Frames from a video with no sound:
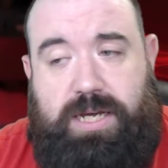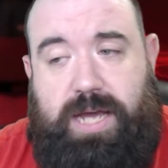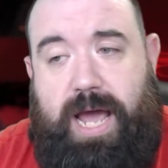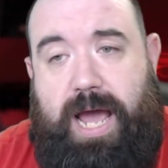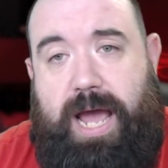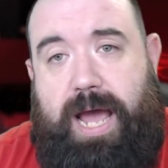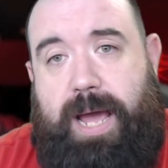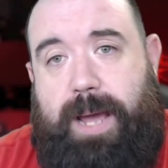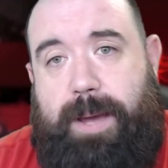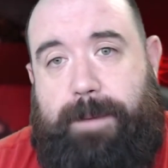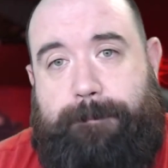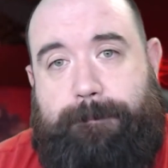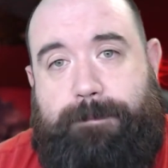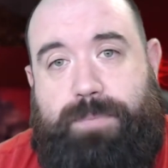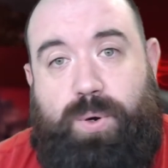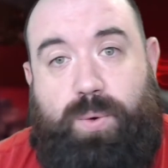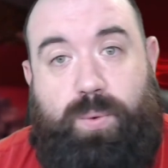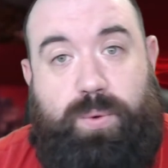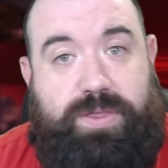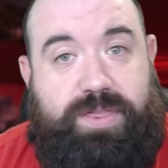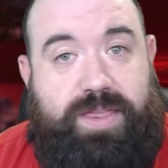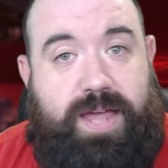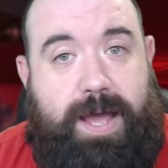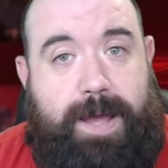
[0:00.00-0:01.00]
But
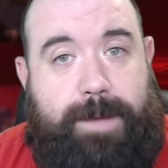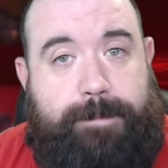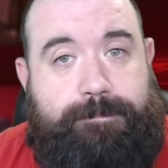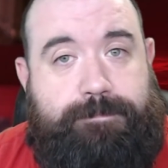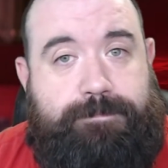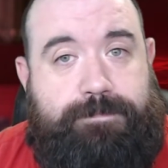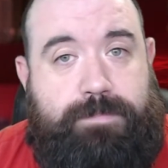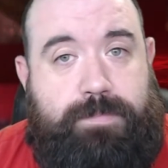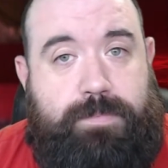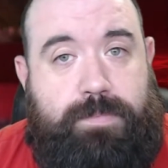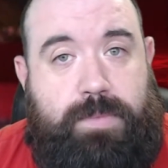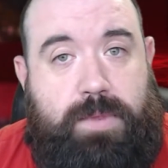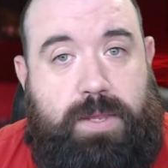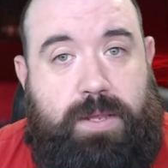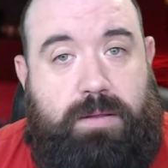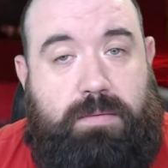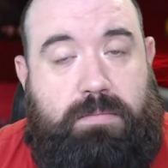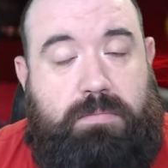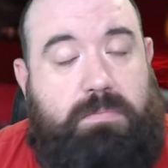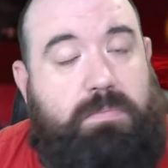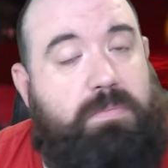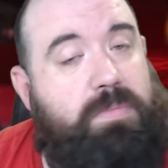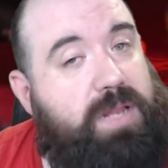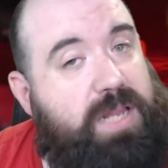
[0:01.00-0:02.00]
with that,
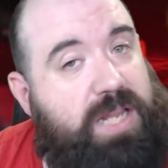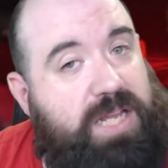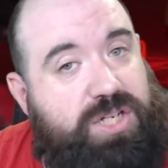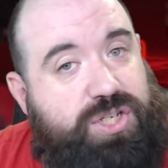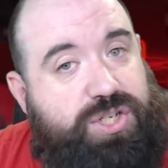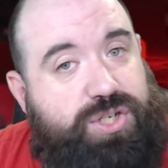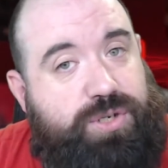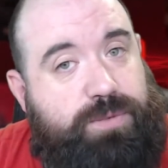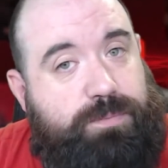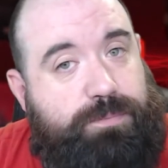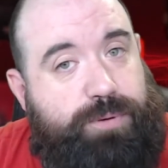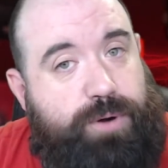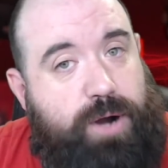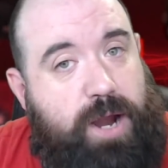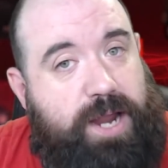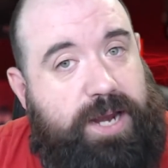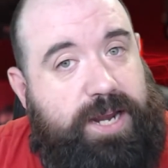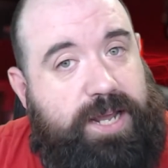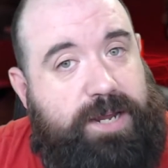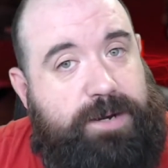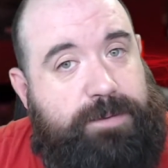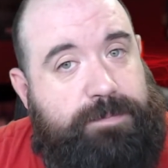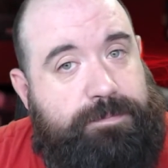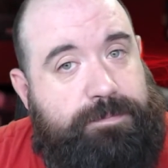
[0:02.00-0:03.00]
let's jump right in.